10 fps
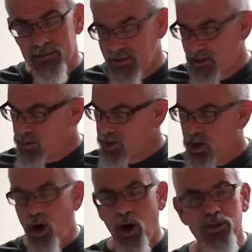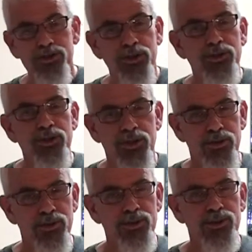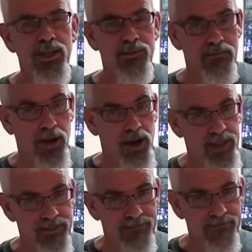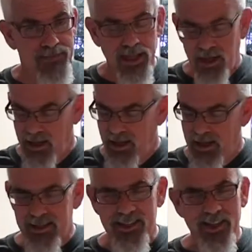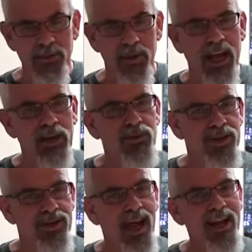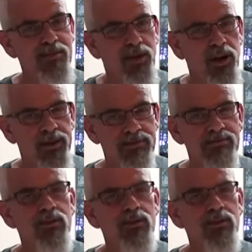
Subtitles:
and we're going to also use bourbon. This can be made with any bourbon